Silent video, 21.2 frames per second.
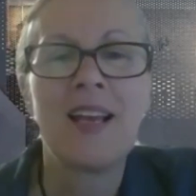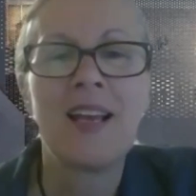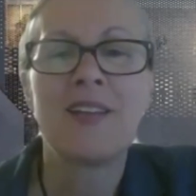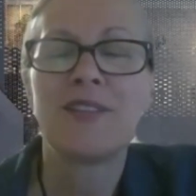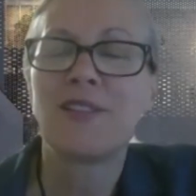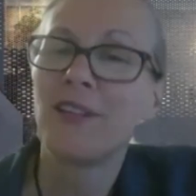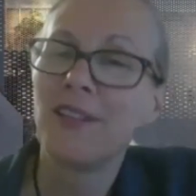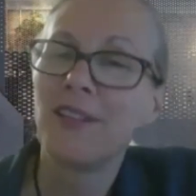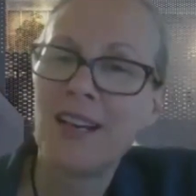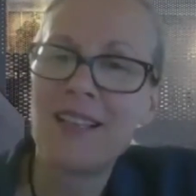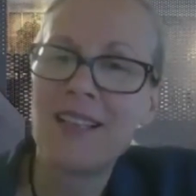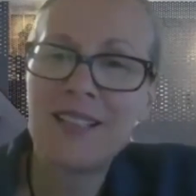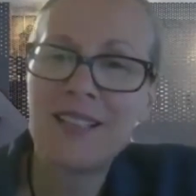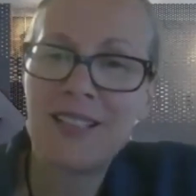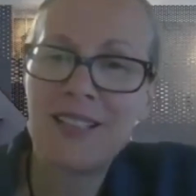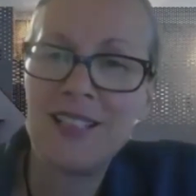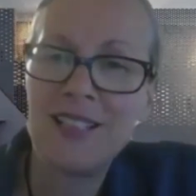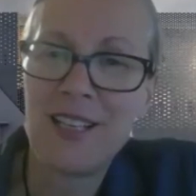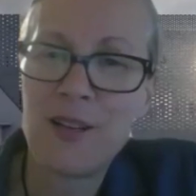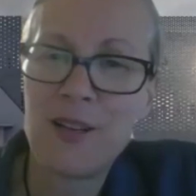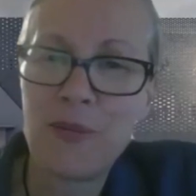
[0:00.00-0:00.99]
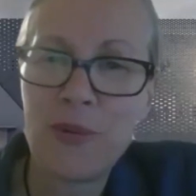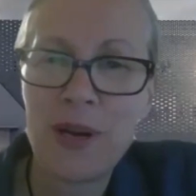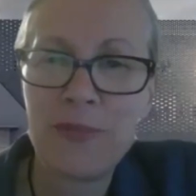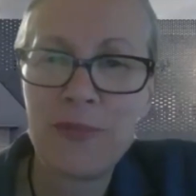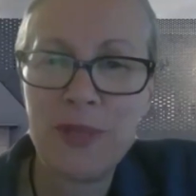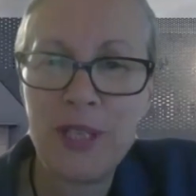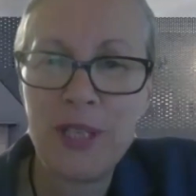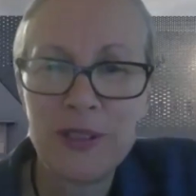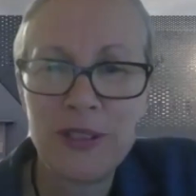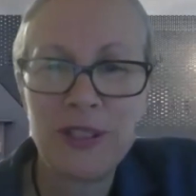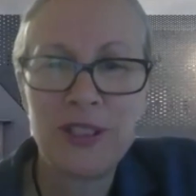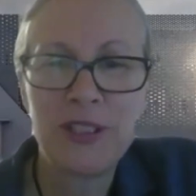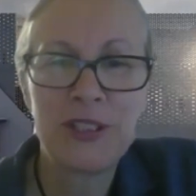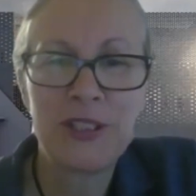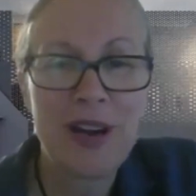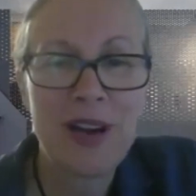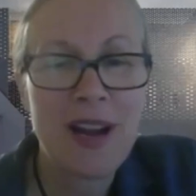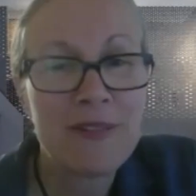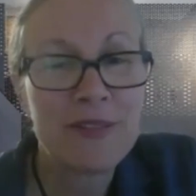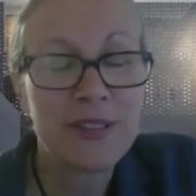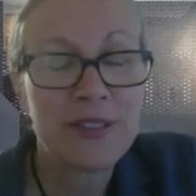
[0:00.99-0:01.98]
So last year, when we could
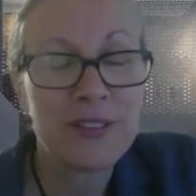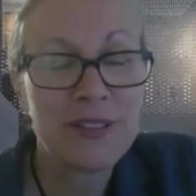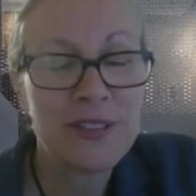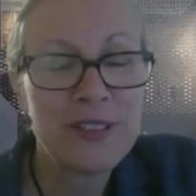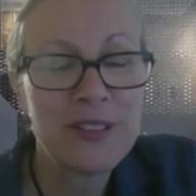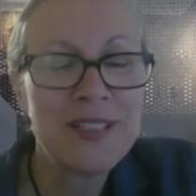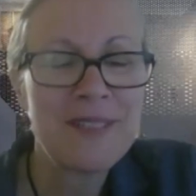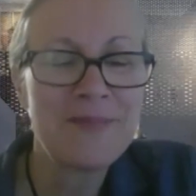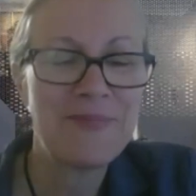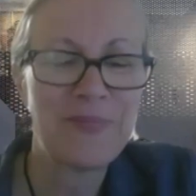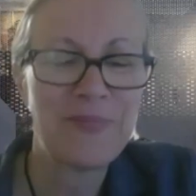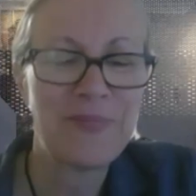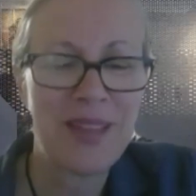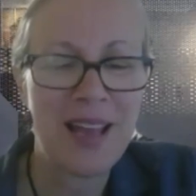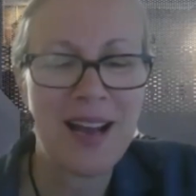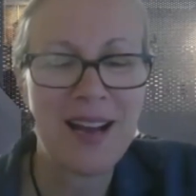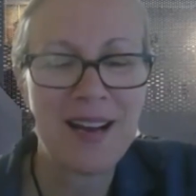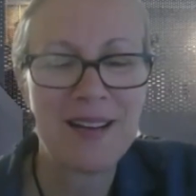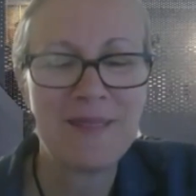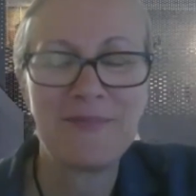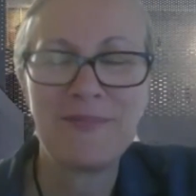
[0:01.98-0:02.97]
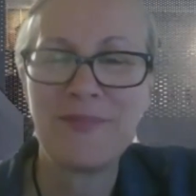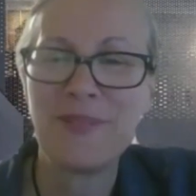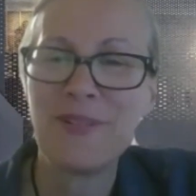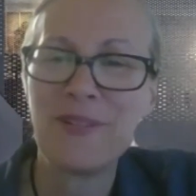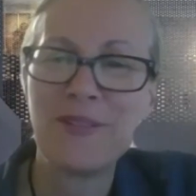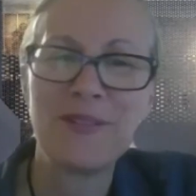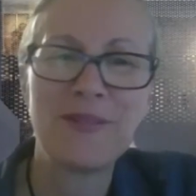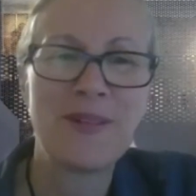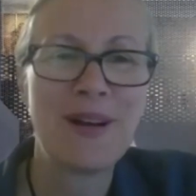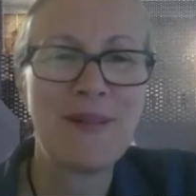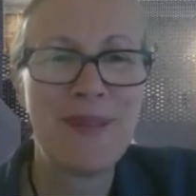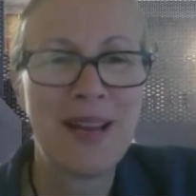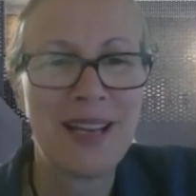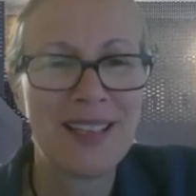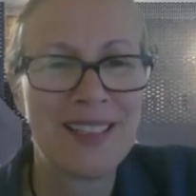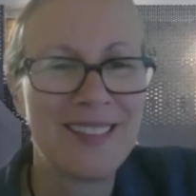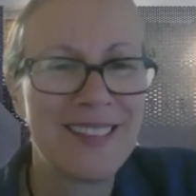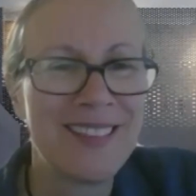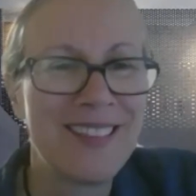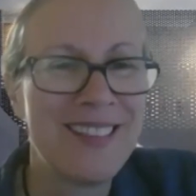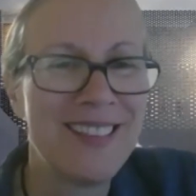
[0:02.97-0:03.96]
travel all the way back
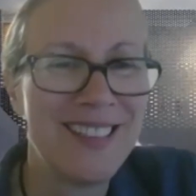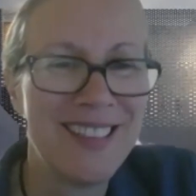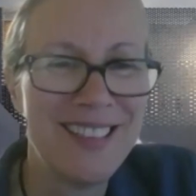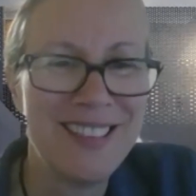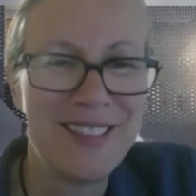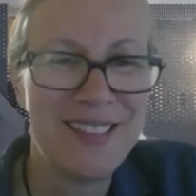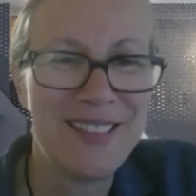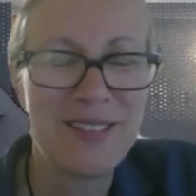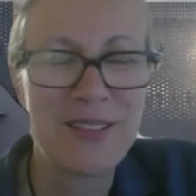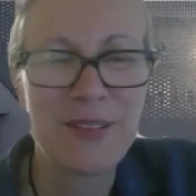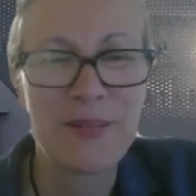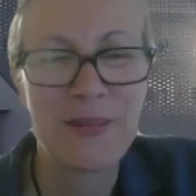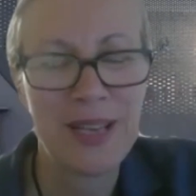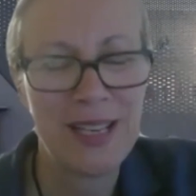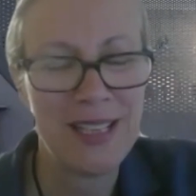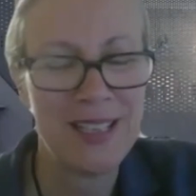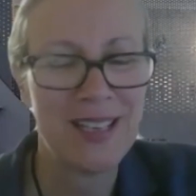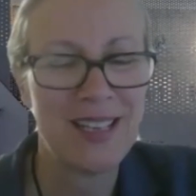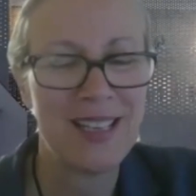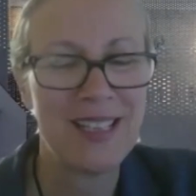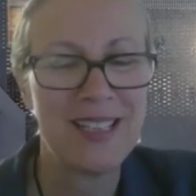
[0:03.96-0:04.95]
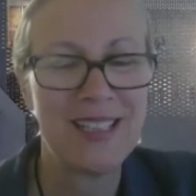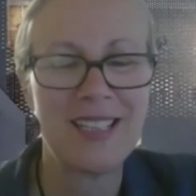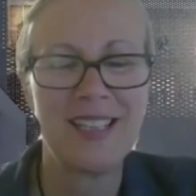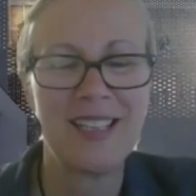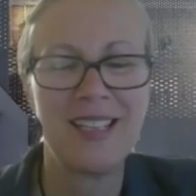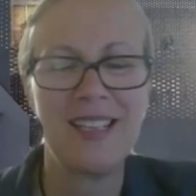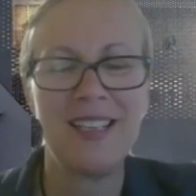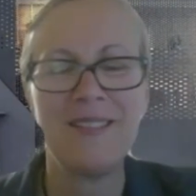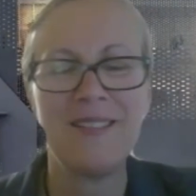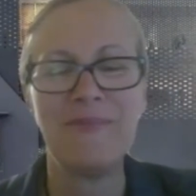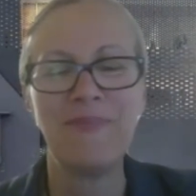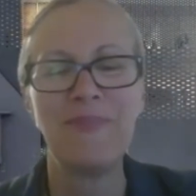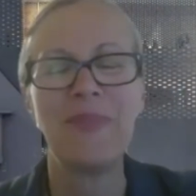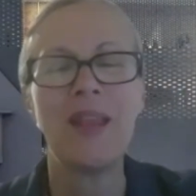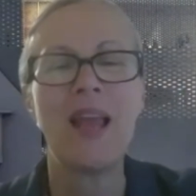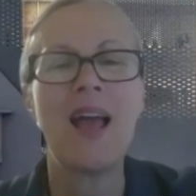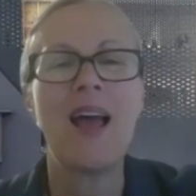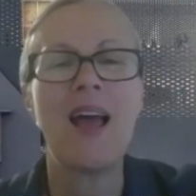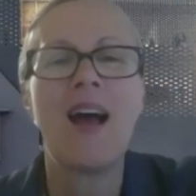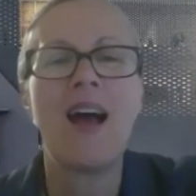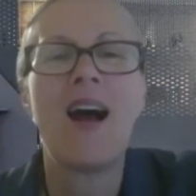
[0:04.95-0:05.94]
in 2019,
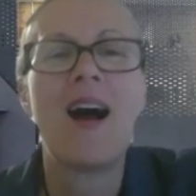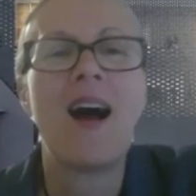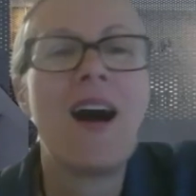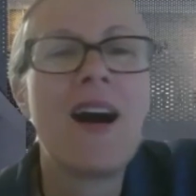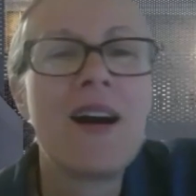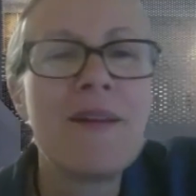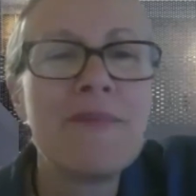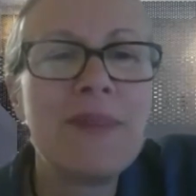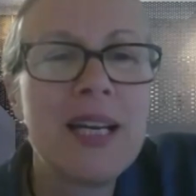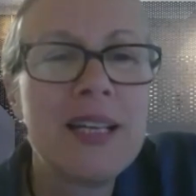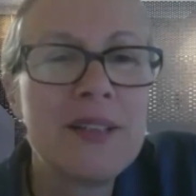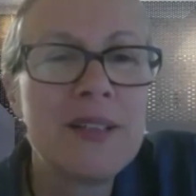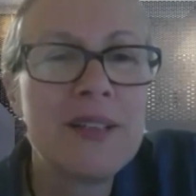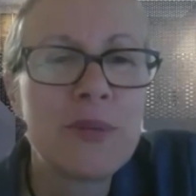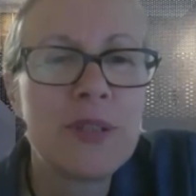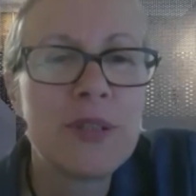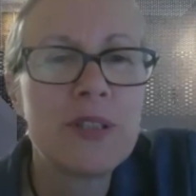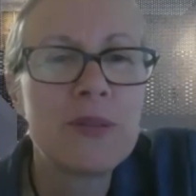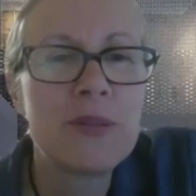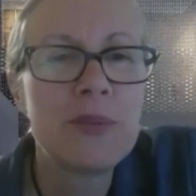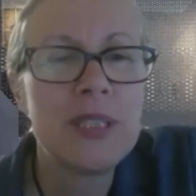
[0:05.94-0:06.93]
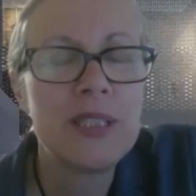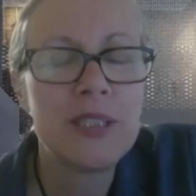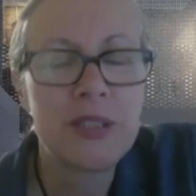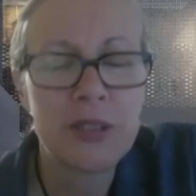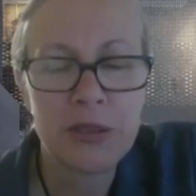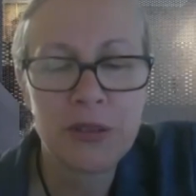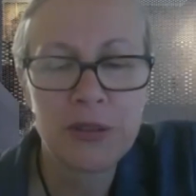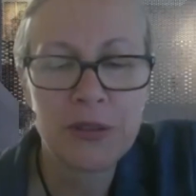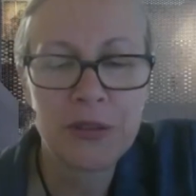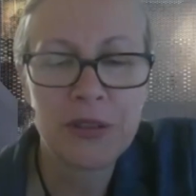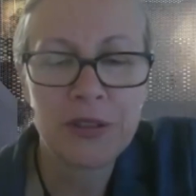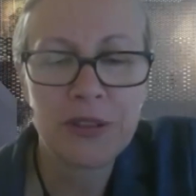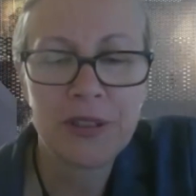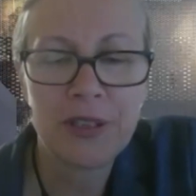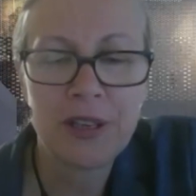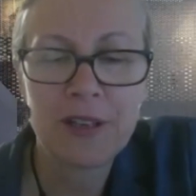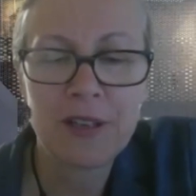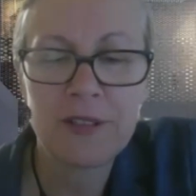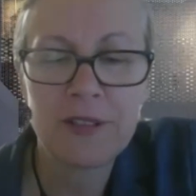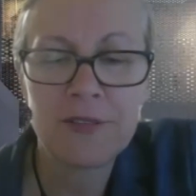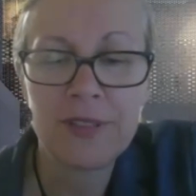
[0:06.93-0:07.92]
I made a whirlwind tour
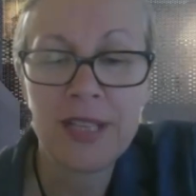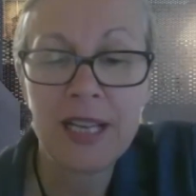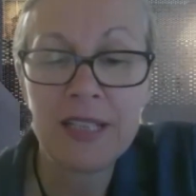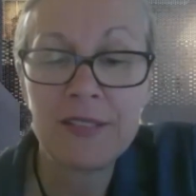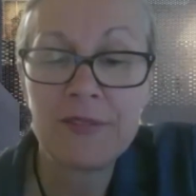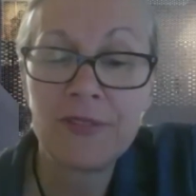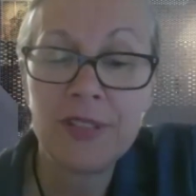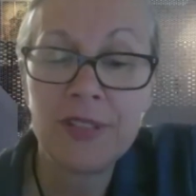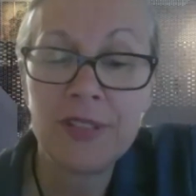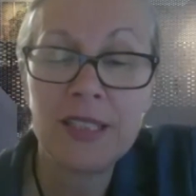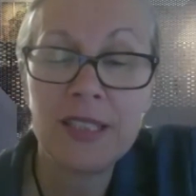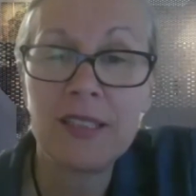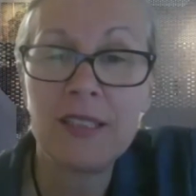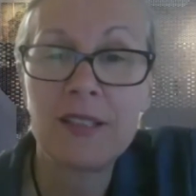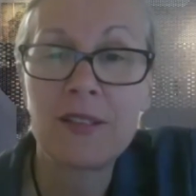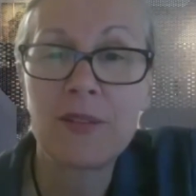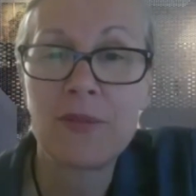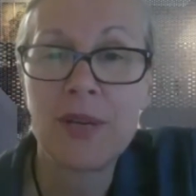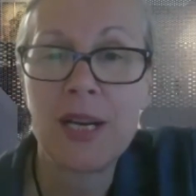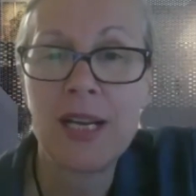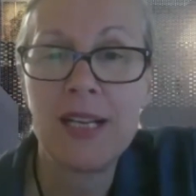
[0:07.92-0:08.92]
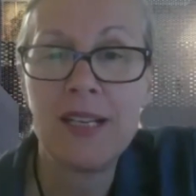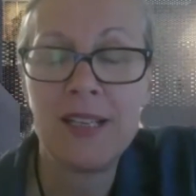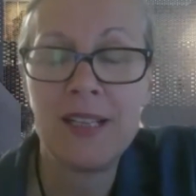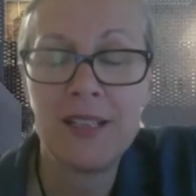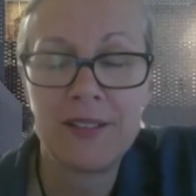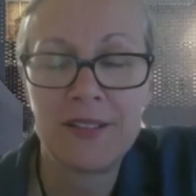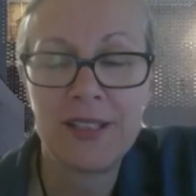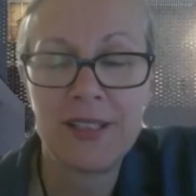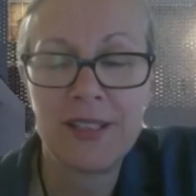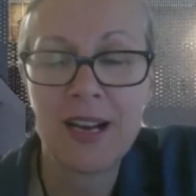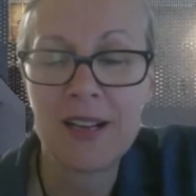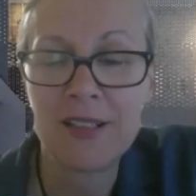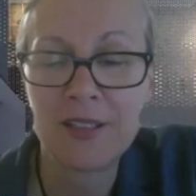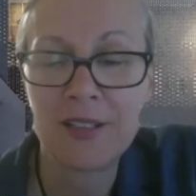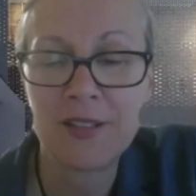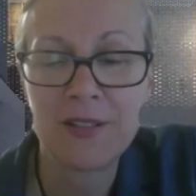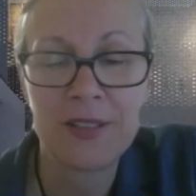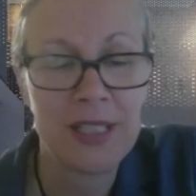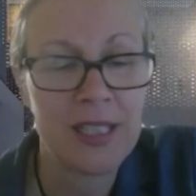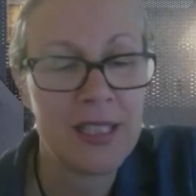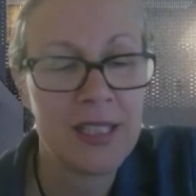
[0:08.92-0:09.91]
of Latvia, Lithuania, and
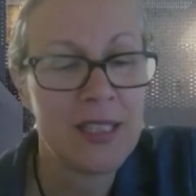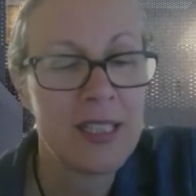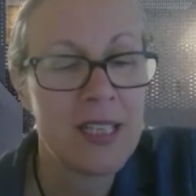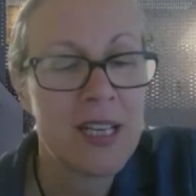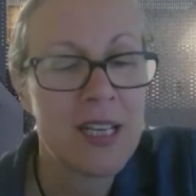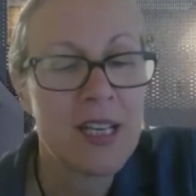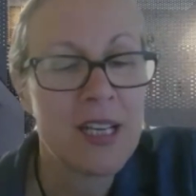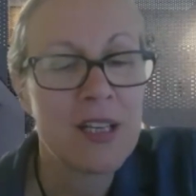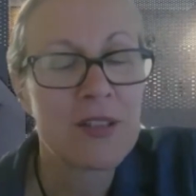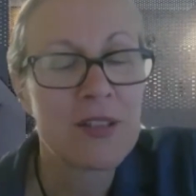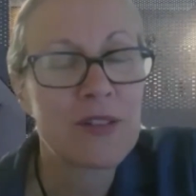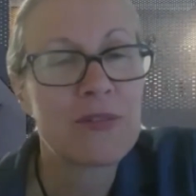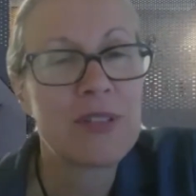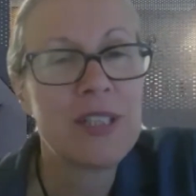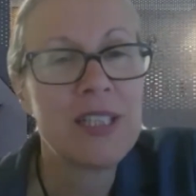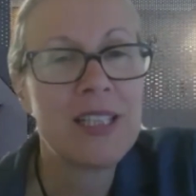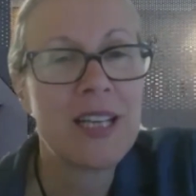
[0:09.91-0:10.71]
Hungary, three